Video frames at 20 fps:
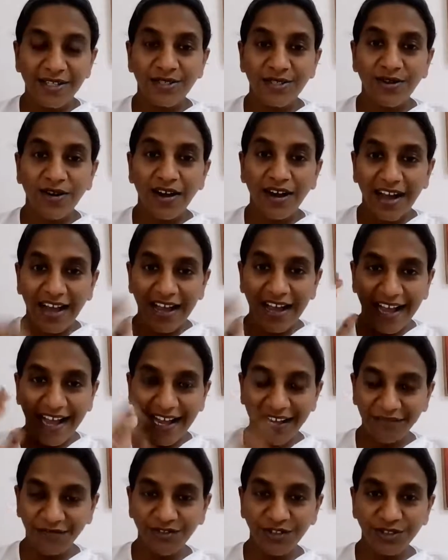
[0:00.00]
So I
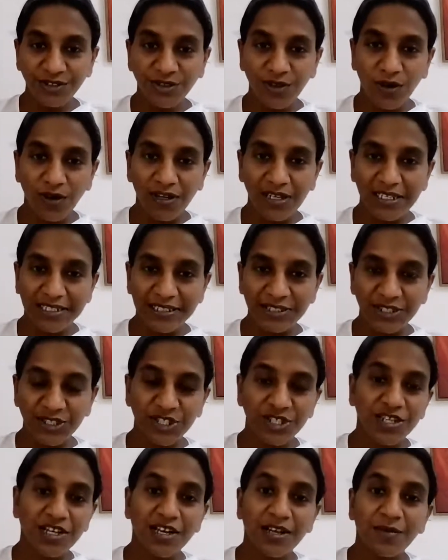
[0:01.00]
have the
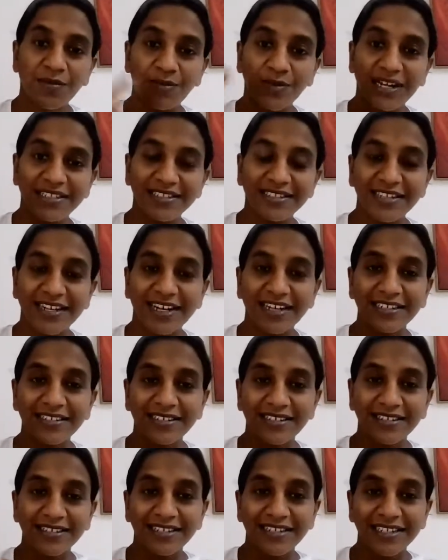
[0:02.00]
knowledge, but
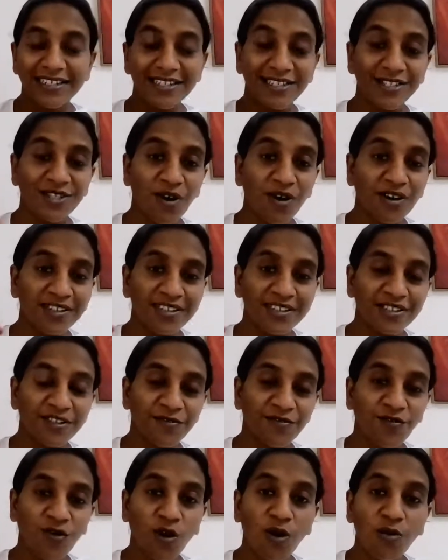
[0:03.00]
that is not in
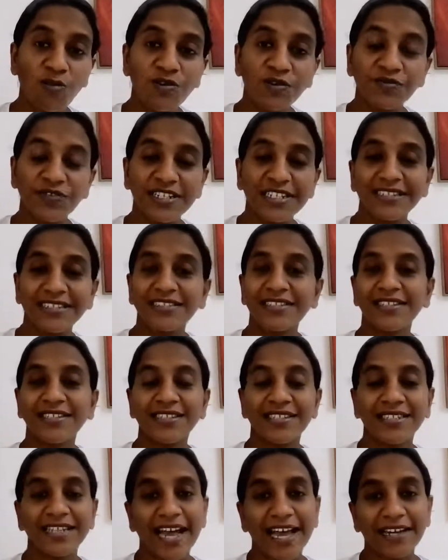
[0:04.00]
the form of an
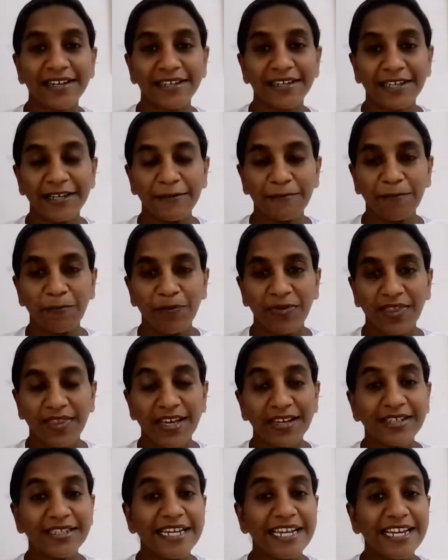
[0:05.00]
understanding.
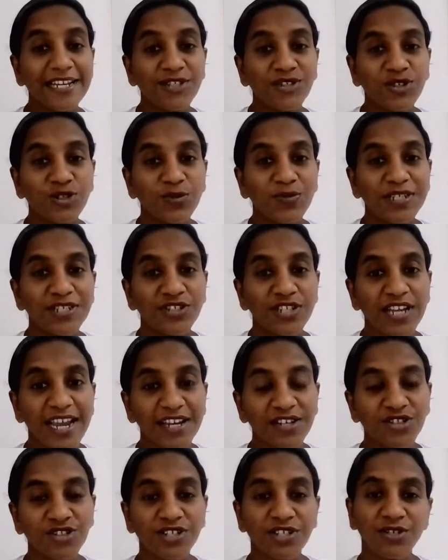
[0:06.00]
That needs to be
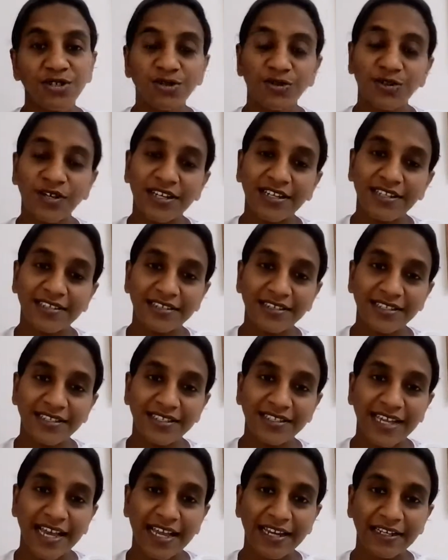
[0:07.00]
changed into an
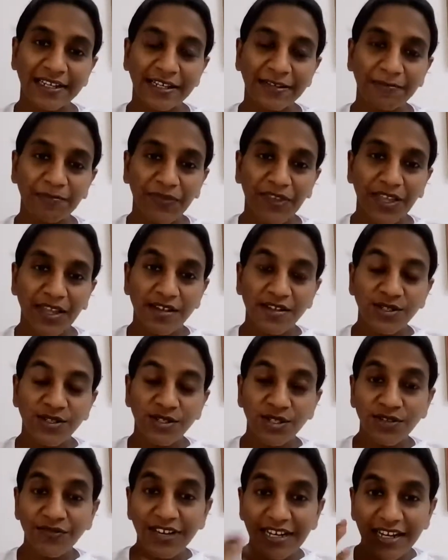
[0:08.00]
understanding.
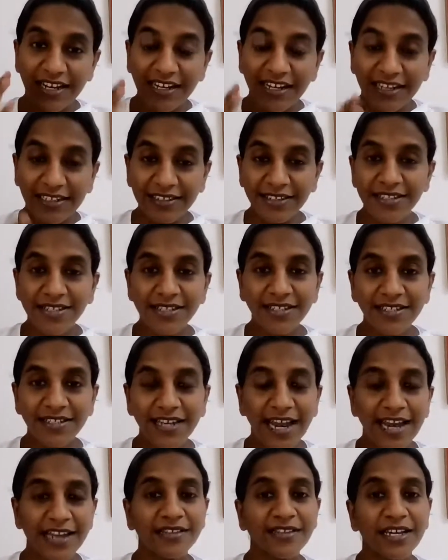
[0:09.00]
So when I
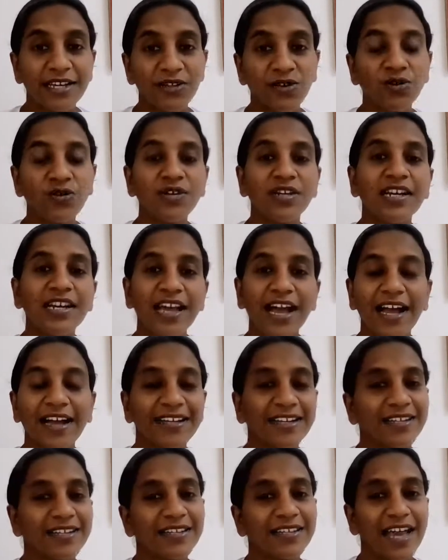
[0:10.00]
understand, then only
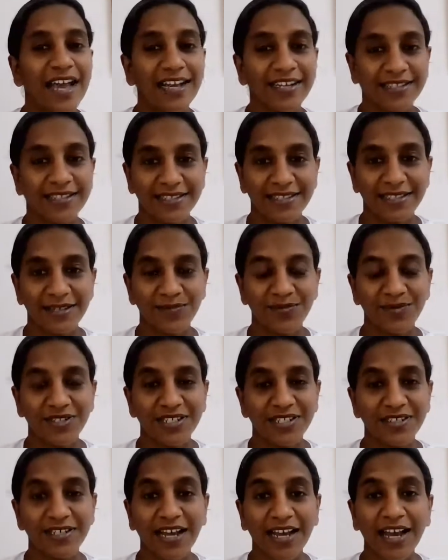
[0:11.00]
I can accept
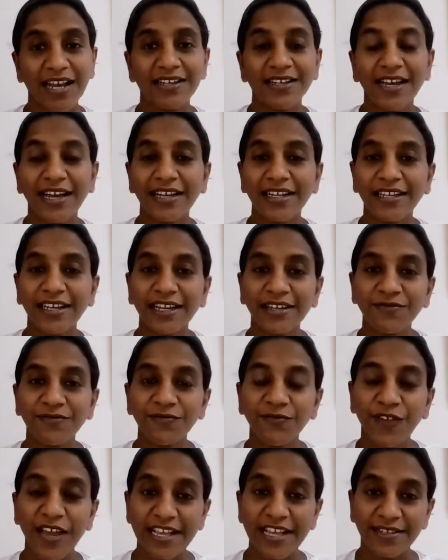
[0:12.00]
it and I
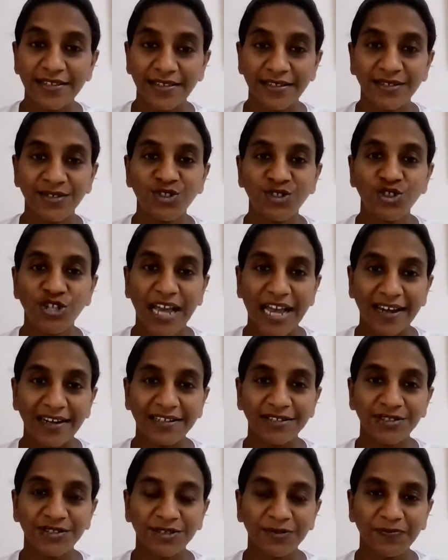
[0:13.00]
can face the
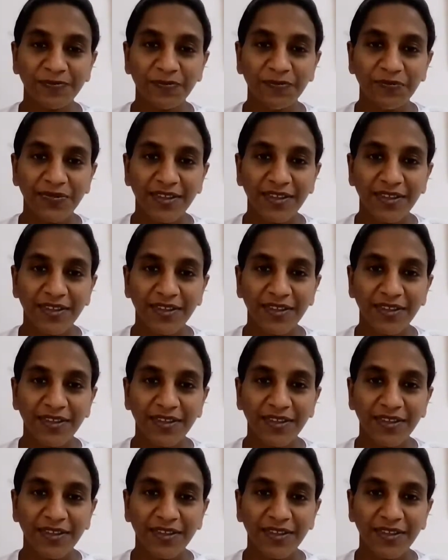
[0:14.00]
challenge.